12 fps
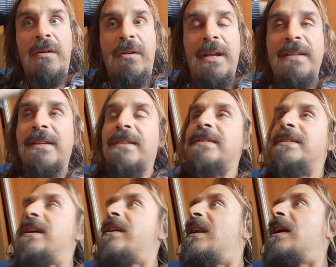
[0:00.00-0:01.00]
they
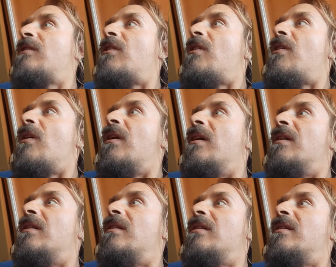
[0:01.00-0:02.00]
sincerely call
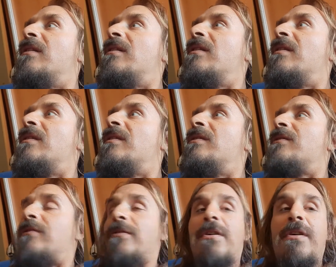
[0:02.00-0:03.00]

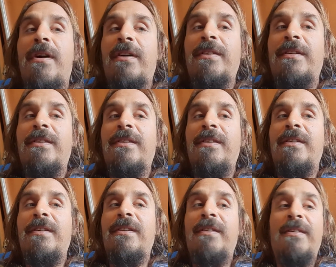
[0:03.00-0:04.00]
to God
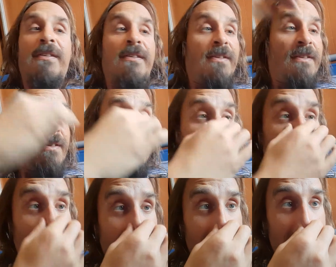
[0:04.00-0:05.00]
for
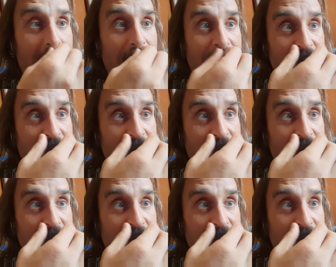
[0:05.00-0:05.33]
help.